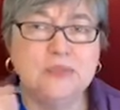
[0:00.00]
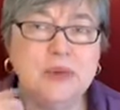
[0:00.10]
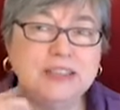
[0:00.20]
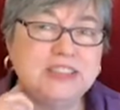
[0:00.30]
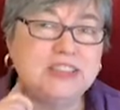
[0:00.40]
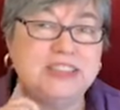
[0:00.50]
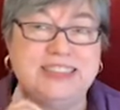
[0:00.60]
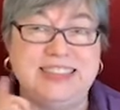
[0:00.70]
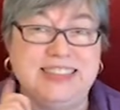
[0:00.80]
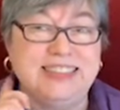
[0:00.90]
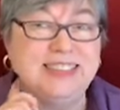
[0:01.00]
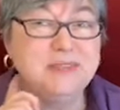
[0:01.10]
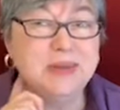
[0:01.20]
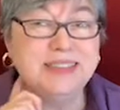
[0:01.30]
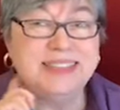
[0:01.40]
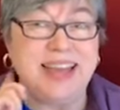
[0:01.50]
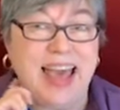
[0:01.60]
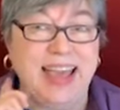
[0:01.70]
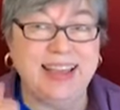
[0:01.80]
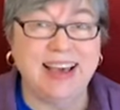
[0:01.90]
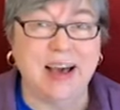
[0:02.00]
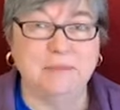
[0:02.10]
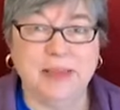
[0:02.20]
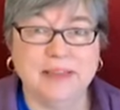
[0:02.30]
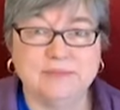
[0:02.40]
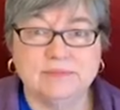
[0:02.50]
much tang got me.